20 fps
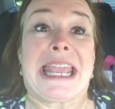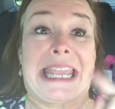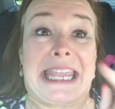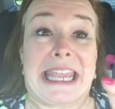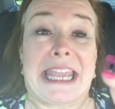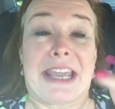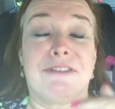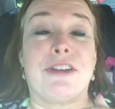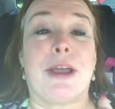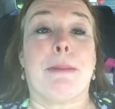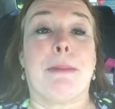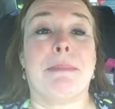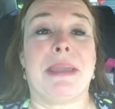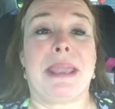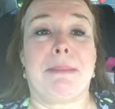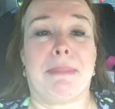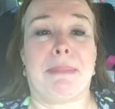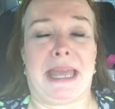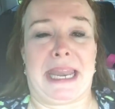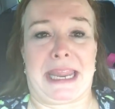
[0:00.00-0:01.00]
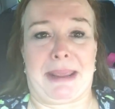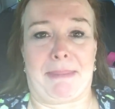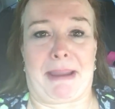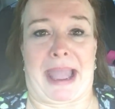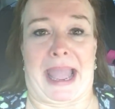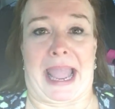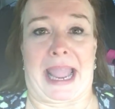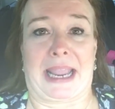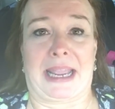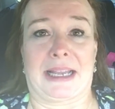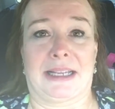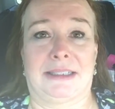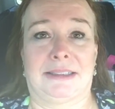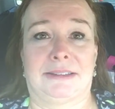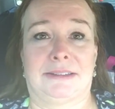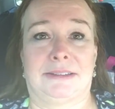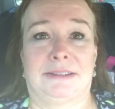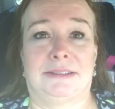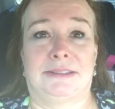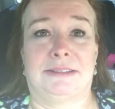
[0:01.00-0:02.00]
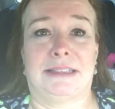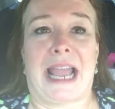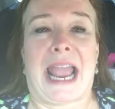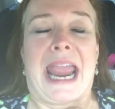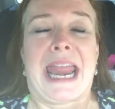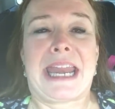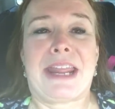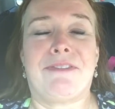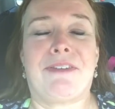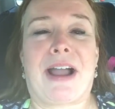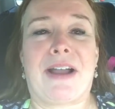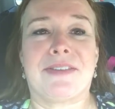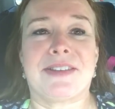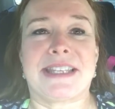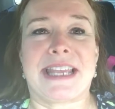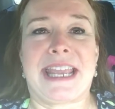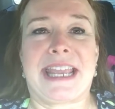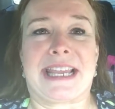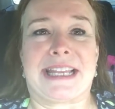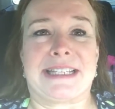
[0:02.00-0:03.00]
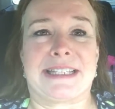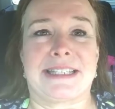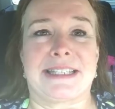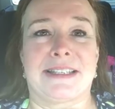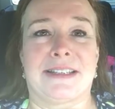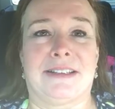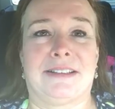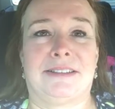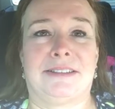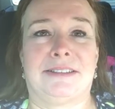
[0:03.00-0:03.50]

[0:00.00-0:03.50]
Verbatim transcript: give me money back, 85 cents.